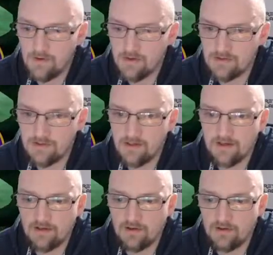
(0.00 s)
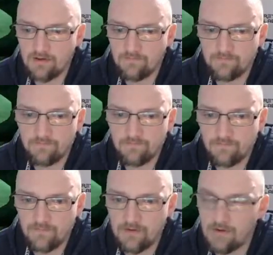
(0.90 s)
So yeah, like,
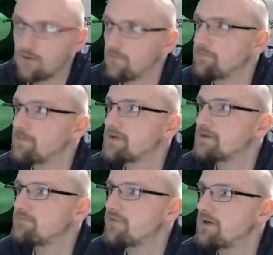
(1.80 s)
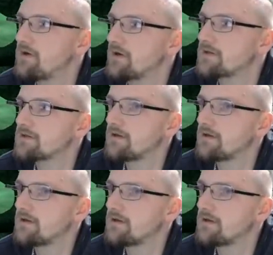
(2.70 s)
I know this is pretty nice.